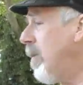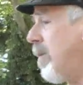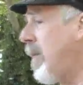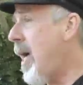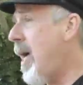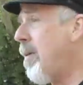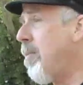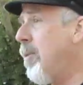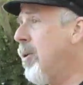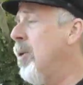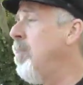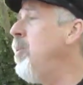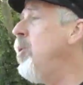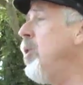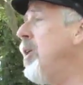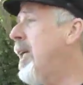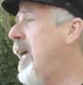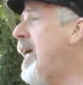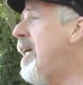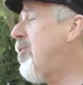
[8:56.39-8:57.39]
that
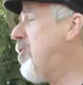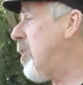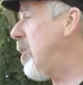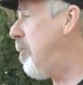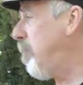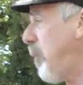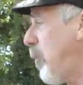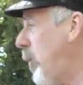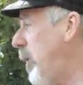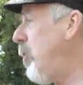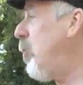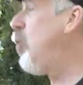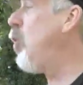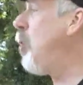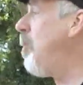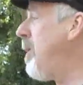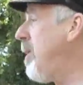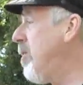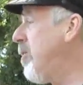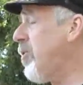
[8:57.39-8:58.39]
communication between
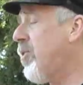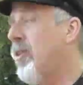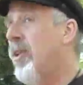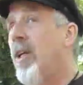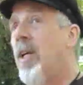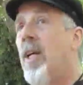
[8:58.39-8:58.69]
humans